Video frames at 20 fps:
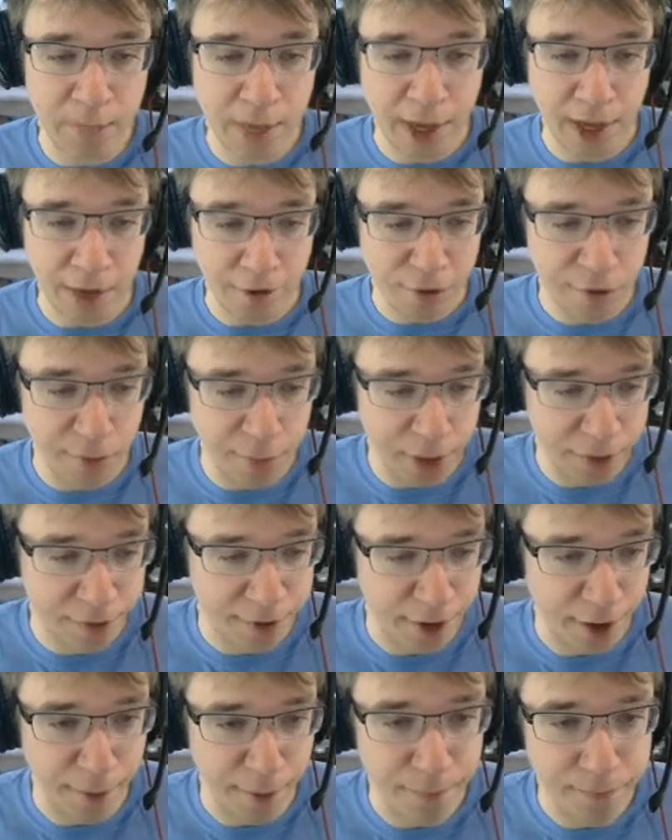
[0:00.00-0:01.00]
I guess in the
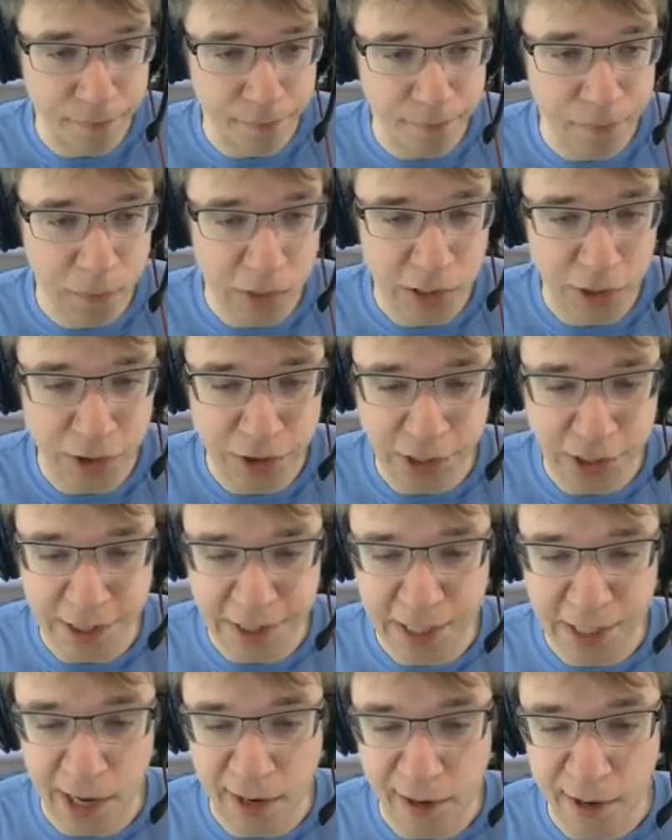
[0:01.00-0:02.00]
meantime, Clothesline is
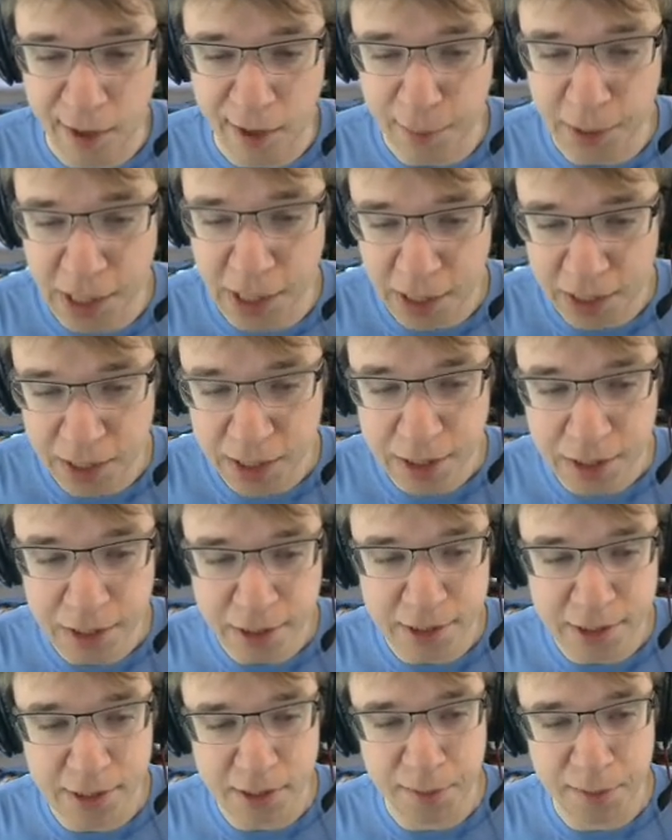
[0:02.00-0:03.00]
kind of like block,
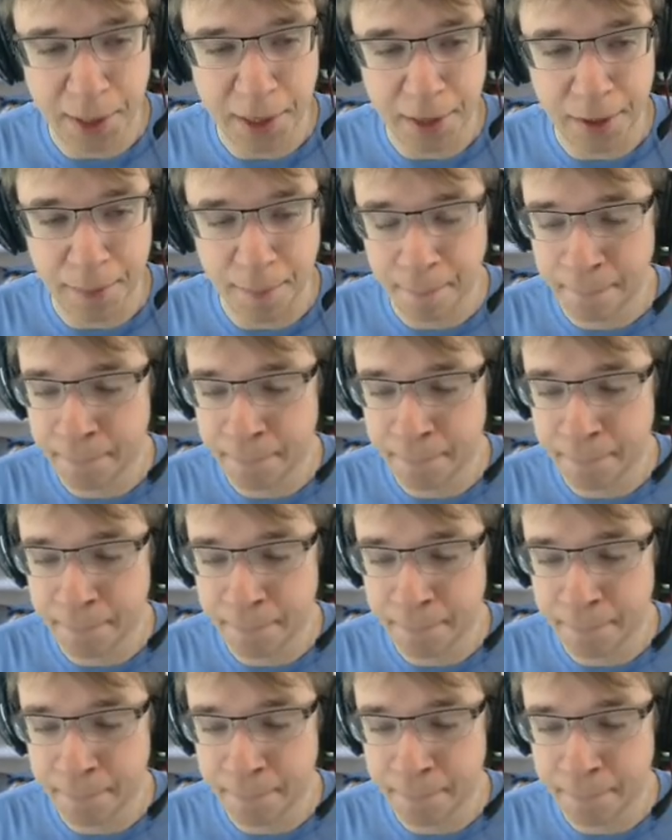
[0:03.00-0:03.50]
so let's pick it.